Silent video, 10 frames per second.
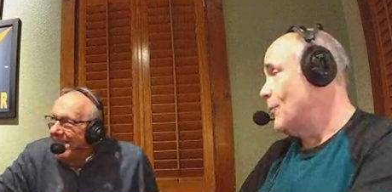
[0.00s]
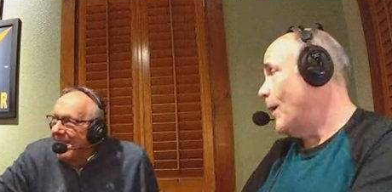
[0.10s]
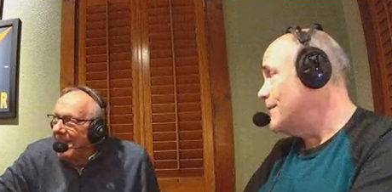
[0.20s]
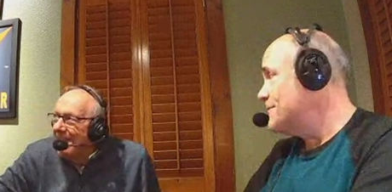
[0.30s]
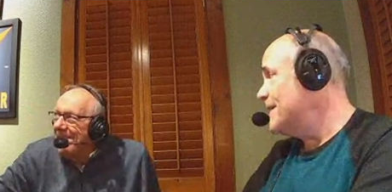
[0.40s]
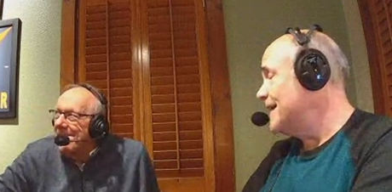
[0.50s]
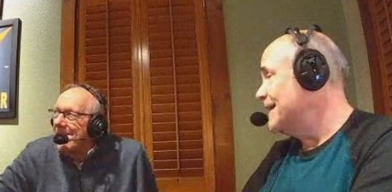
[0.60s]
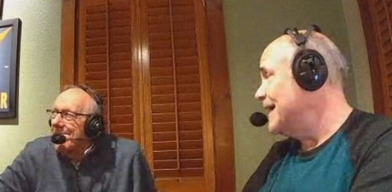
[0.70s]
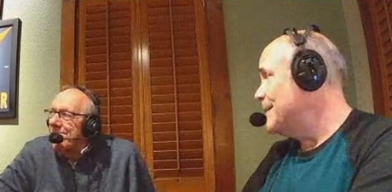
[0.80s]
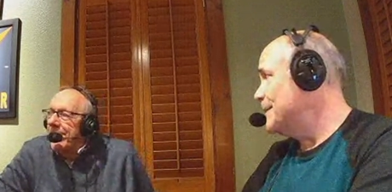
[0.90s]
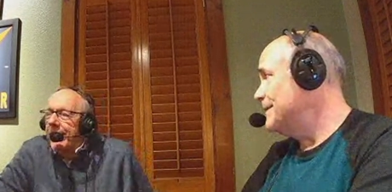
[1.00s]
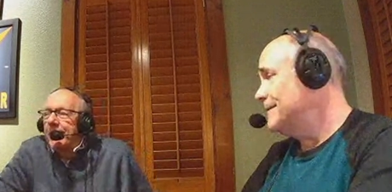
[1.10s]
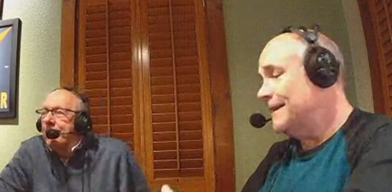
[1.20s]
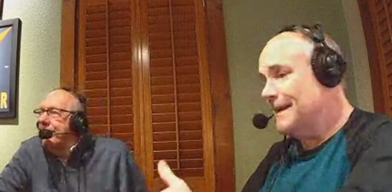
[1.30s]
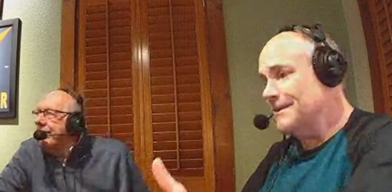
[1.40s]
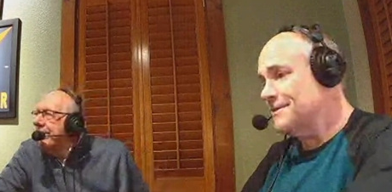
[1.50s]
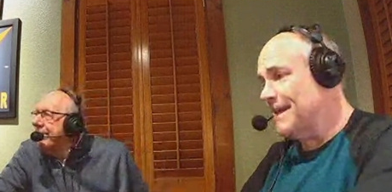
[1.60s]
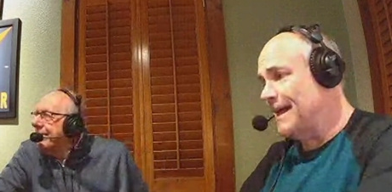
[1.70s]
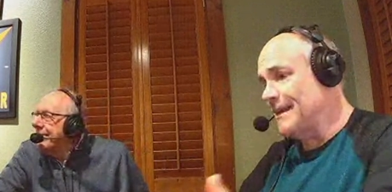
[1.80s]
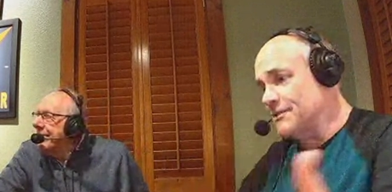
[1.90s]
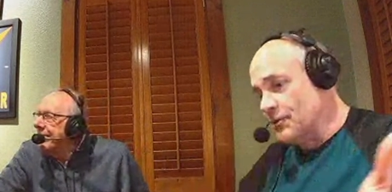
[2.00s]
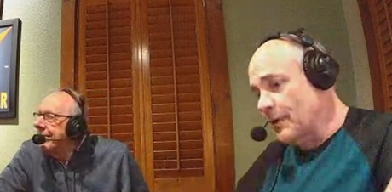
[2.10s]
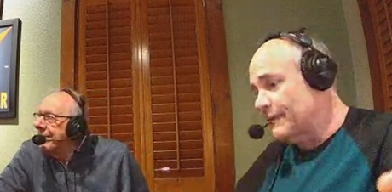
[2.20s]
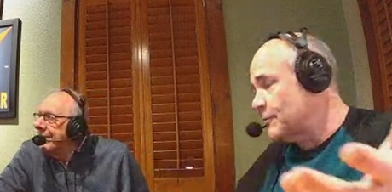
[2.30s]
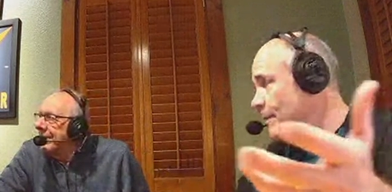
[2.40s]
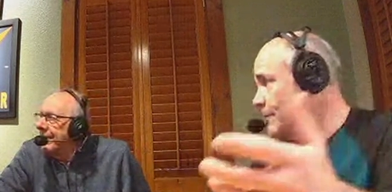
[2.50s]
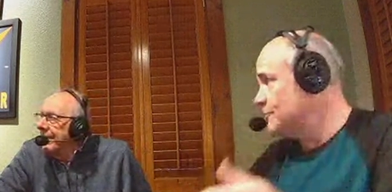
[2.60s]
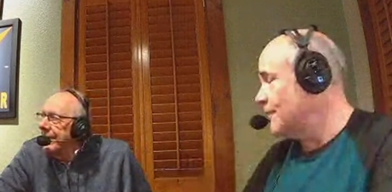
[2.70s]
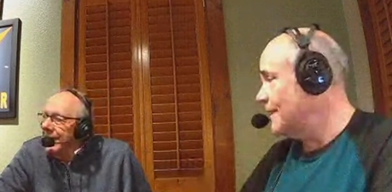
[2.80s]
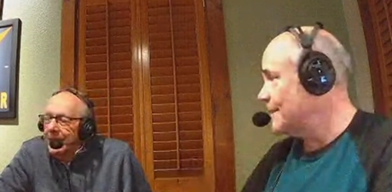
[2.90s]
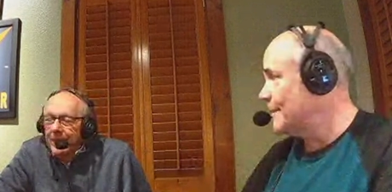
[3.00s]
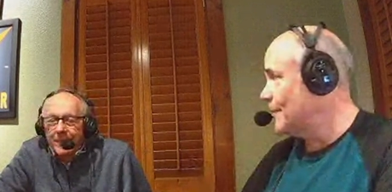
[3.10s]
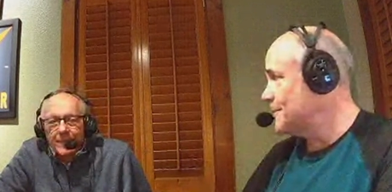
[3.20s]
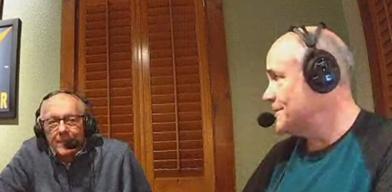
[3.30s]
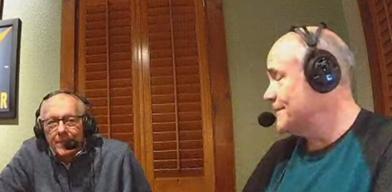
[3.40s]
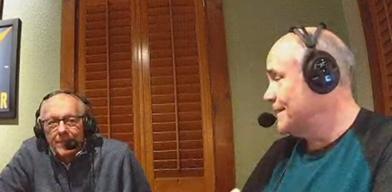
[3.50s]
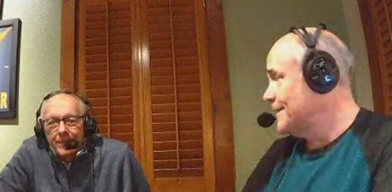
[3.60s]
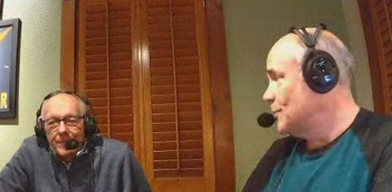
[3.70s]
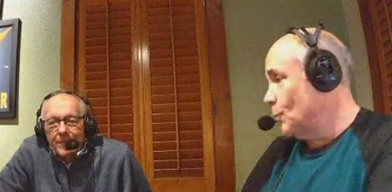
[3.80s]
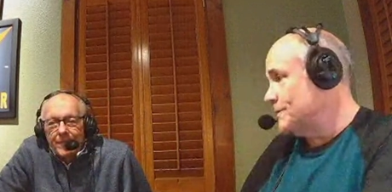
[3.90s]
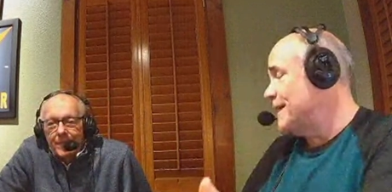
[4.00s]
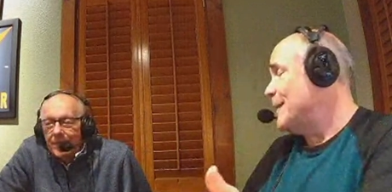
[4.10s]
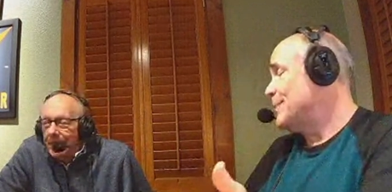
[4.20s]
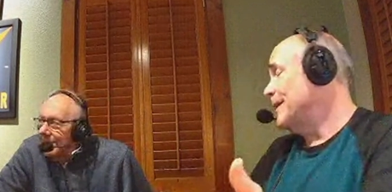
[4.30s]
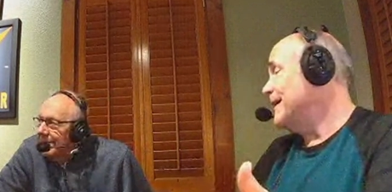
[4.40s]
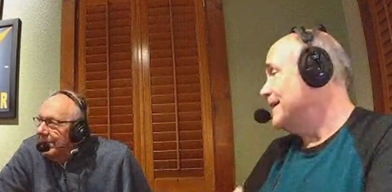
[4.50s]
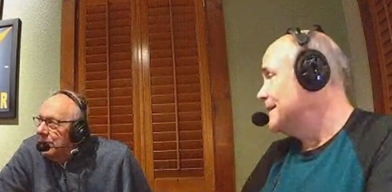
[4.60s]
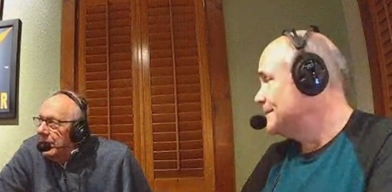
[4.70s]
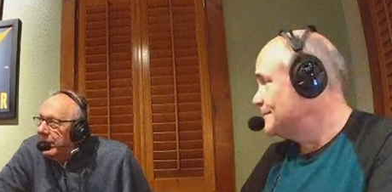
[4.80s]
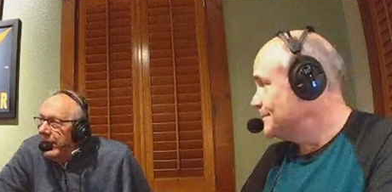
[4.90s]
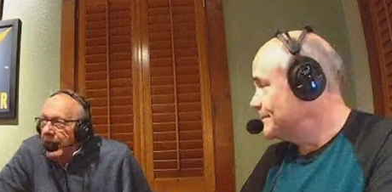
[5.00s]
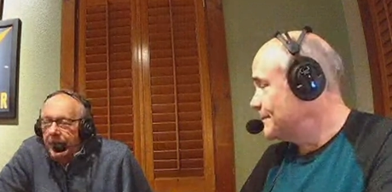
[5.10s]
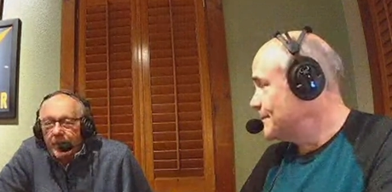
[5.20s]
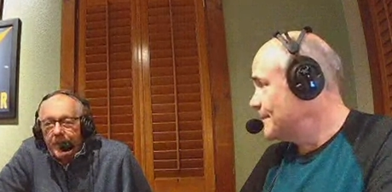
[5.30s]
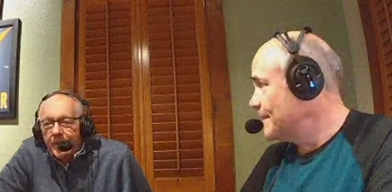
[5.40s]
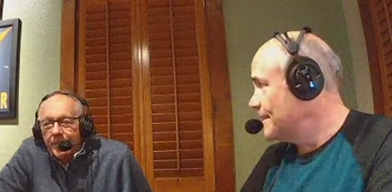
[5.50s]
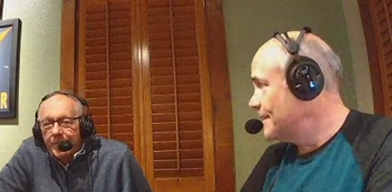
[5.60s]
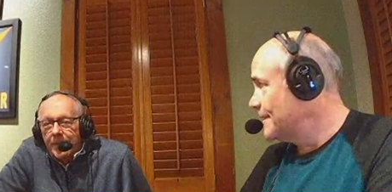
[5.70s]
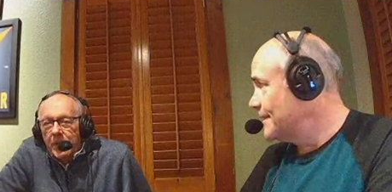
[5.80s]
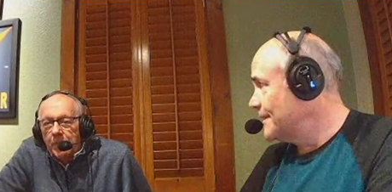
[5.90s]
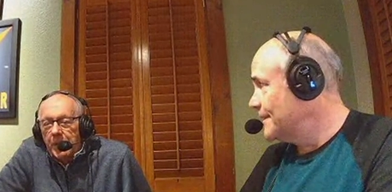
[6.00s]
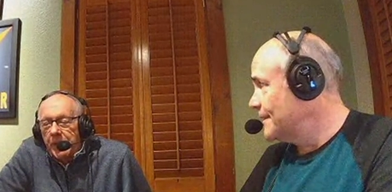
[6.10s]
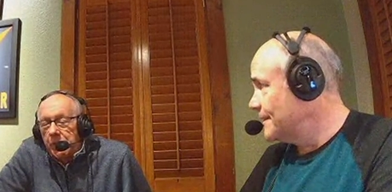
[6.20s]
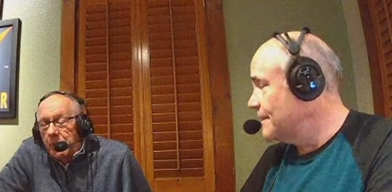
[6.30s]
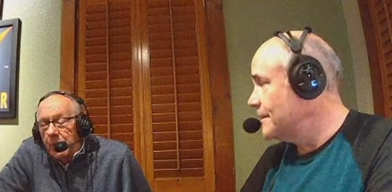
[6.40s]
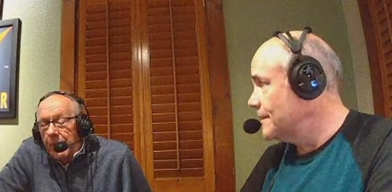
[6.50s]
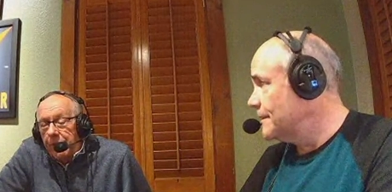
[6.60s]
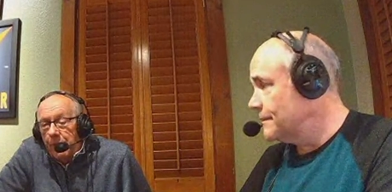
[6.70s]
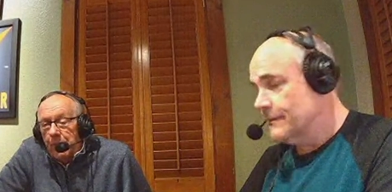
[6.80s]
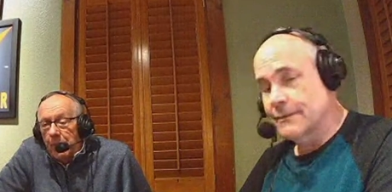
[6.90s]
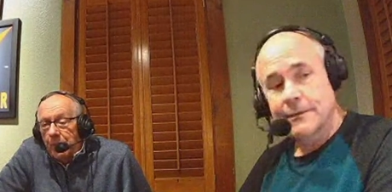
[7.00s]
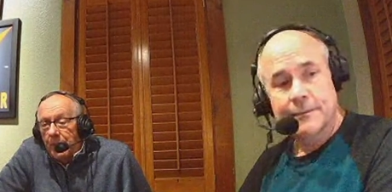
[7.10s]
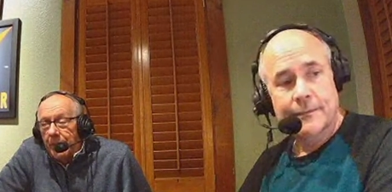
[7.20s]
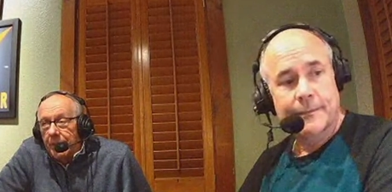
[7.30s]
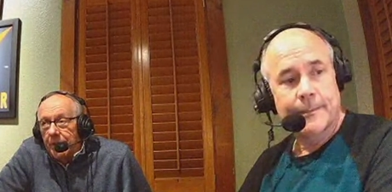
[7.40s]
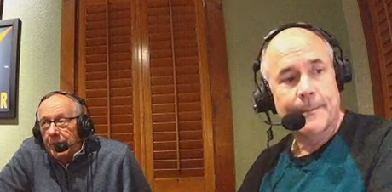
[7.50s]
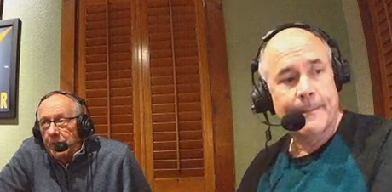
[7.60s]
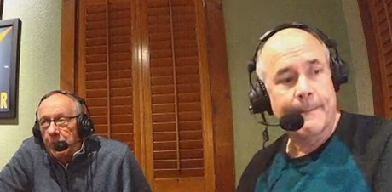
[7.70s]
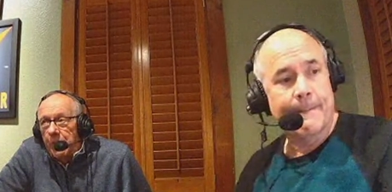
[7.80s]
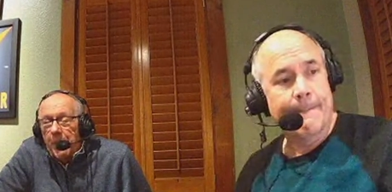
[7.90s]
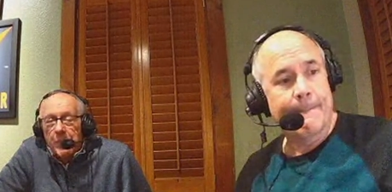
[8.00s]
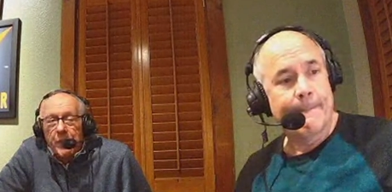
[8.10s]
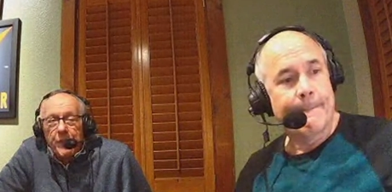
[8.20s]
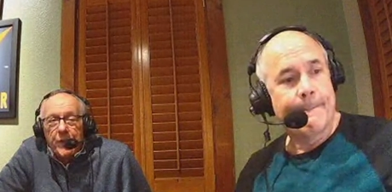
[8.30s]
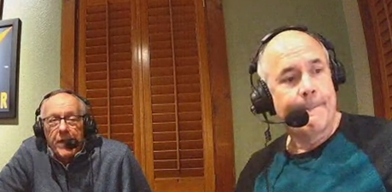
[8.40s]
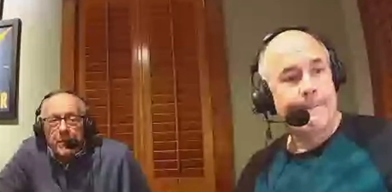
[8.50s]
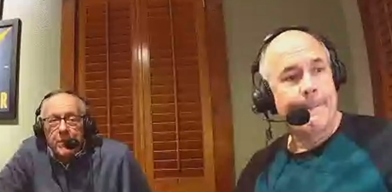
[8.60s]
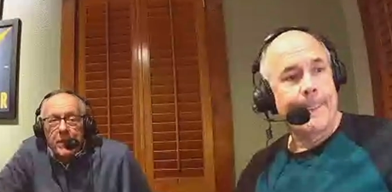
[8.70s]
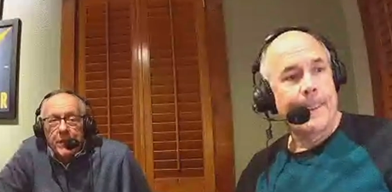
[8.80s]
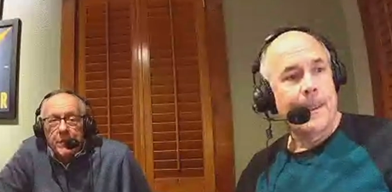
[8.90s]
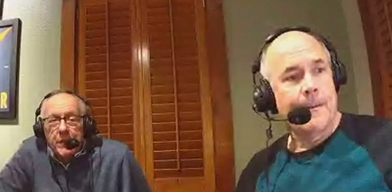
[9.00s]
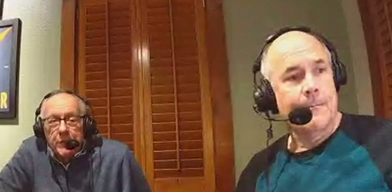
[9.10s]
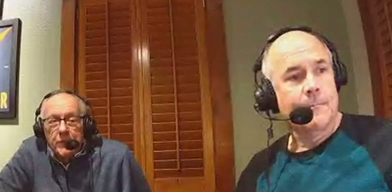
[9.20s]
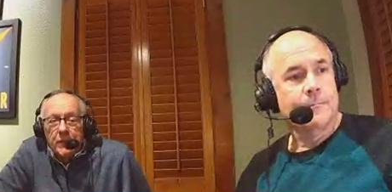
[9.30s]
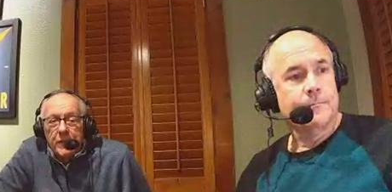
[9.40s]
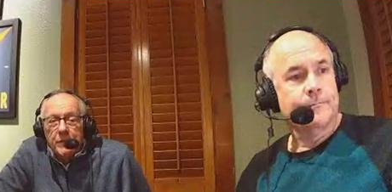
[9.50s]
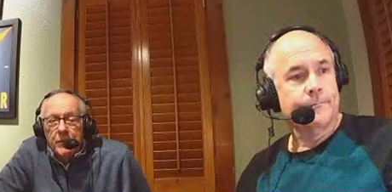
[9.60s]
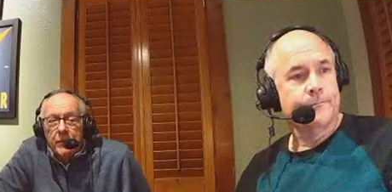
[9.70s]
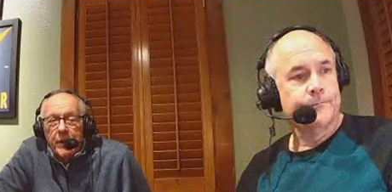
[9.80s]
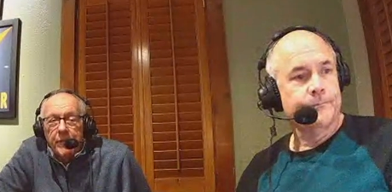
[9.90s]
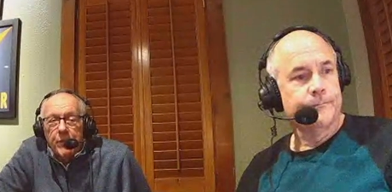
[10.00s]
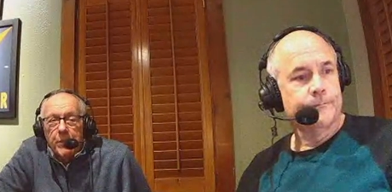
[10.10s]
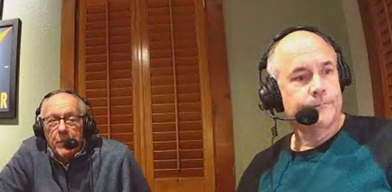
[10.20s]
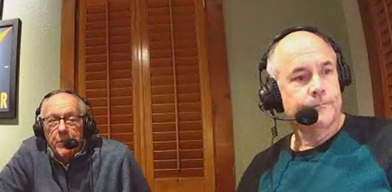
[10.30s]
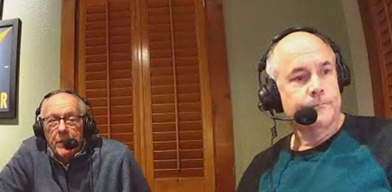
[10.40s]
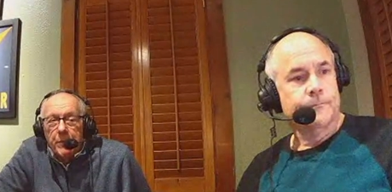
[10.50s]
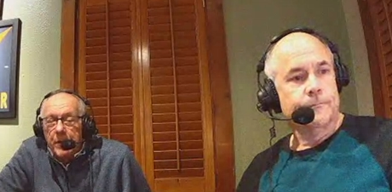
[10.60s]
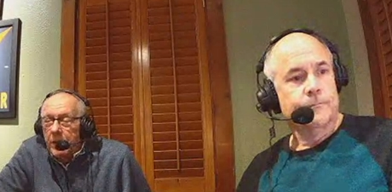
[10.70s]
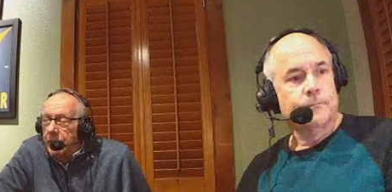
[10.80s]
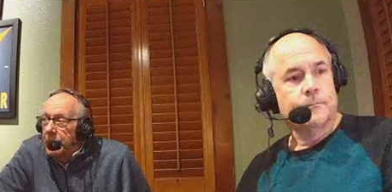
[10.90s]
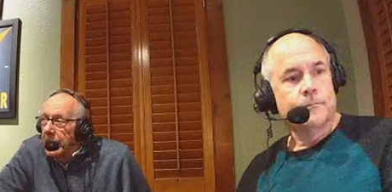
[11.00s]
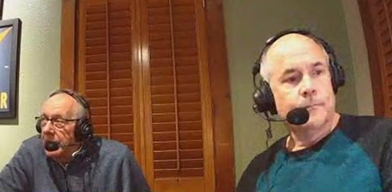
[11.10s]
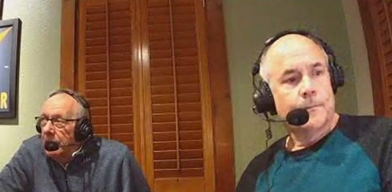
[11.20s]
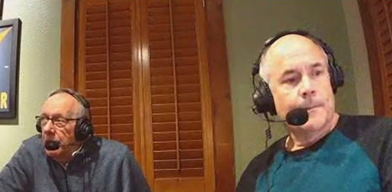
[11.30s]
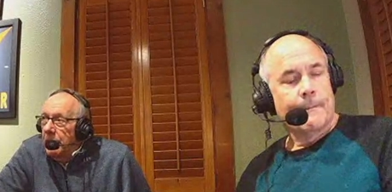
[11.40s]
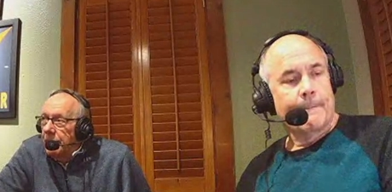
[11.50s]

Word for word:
Speaker 1: watched that game, and the next day, that's all everybody was talking about was was that play. Spectacular.
Speaker 2: You know, but he was a great football player. He's remembered for that play, but he was a, he was a great football player. Part of what